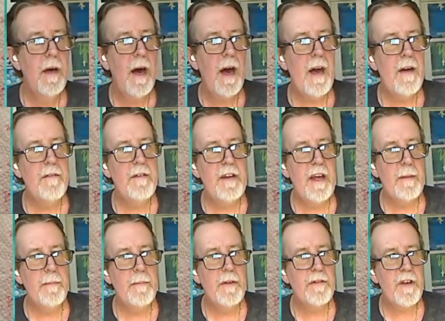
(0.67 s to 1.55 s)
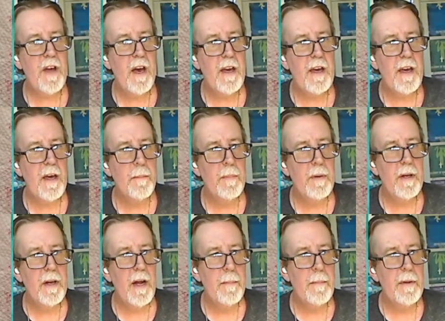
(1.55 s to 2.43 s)
I haven't named this guy yet,
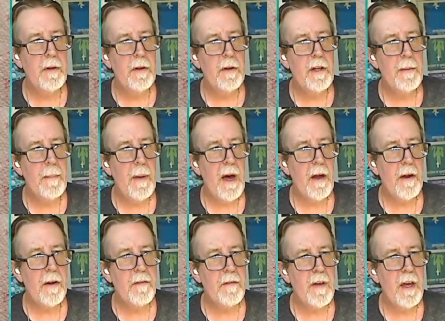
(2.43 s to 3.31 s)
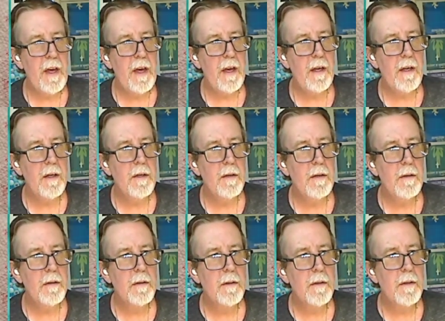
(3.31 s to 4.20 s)
but I built him out of a
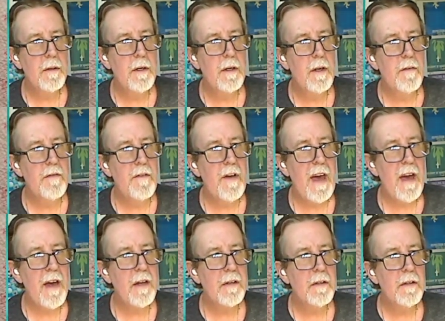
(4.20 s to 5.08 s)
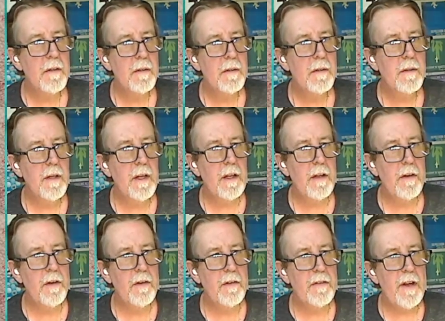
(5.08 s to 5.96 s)
fan, like a
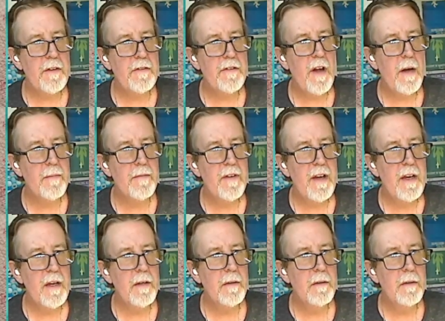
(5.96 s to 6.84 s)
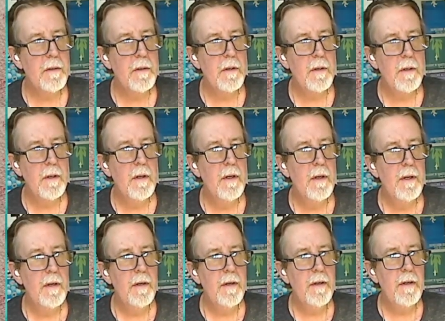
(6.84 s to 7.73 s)
little desktop fan.
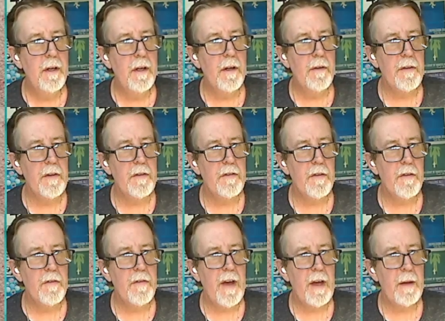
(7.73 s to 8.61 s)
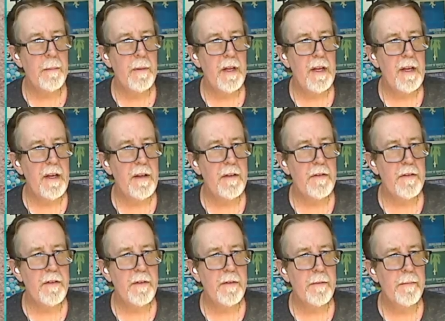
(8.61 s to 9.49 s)
You know, these are the fan blades
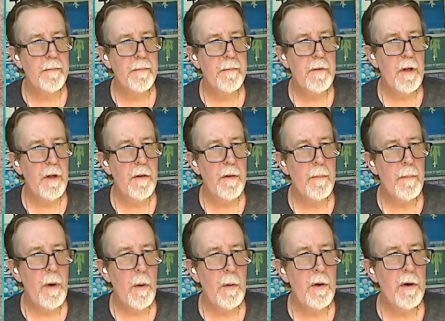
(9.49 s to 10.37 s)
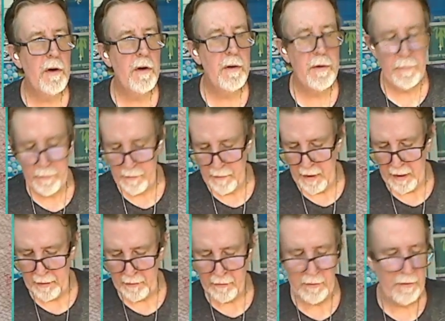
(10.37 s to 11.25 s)
and, you know, the motor and
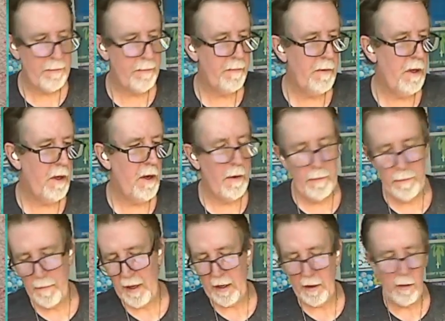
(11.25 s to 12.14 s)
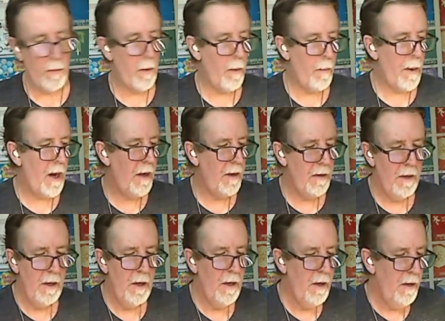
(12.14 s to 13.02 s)
things, you know, making a robot.
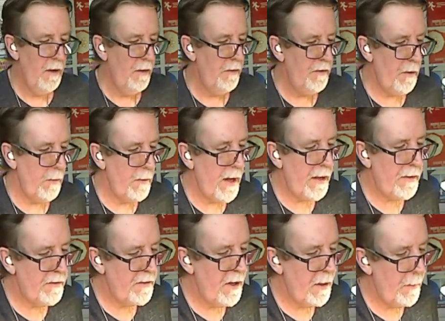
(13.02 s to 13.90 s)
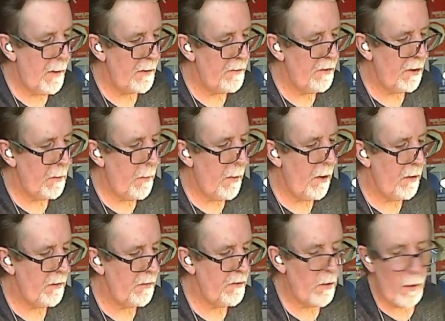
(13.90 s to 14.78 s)
So next up, I took apart
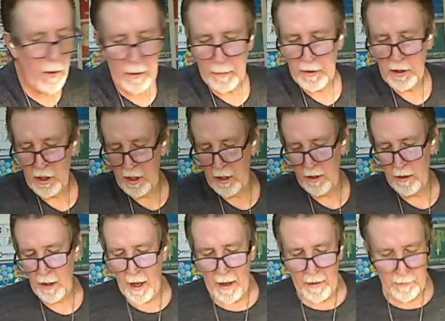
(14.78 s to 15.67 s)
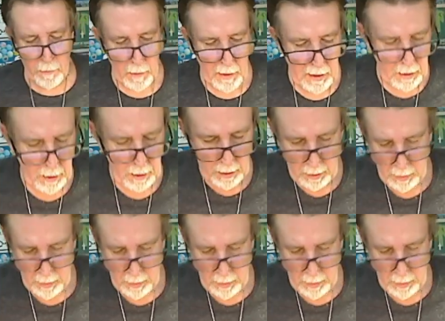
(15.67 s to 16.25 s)
a sewing machine last week,